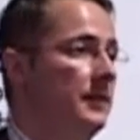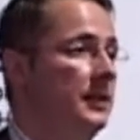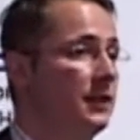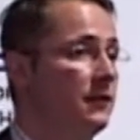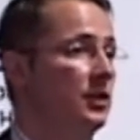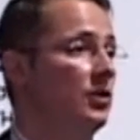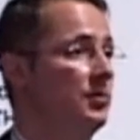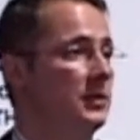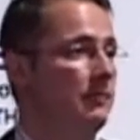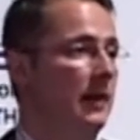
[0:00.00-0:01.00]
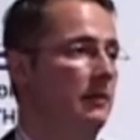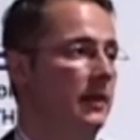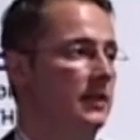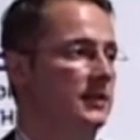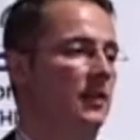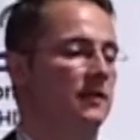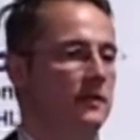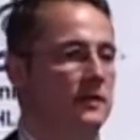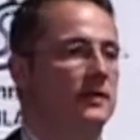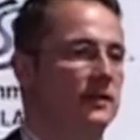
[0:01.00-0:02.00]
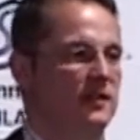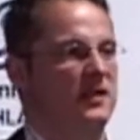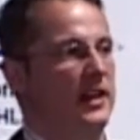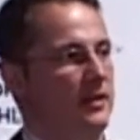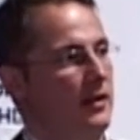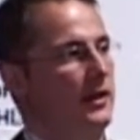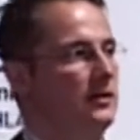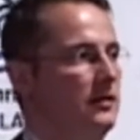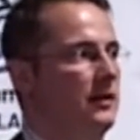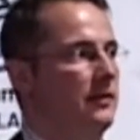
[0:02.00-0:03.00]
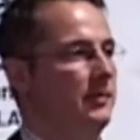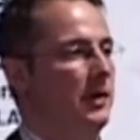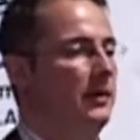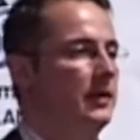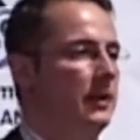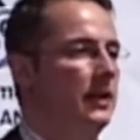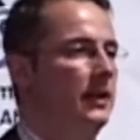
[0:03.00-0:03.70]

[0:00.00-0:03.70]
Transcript: different groups in the public. It's often sort of generalized, the general public, but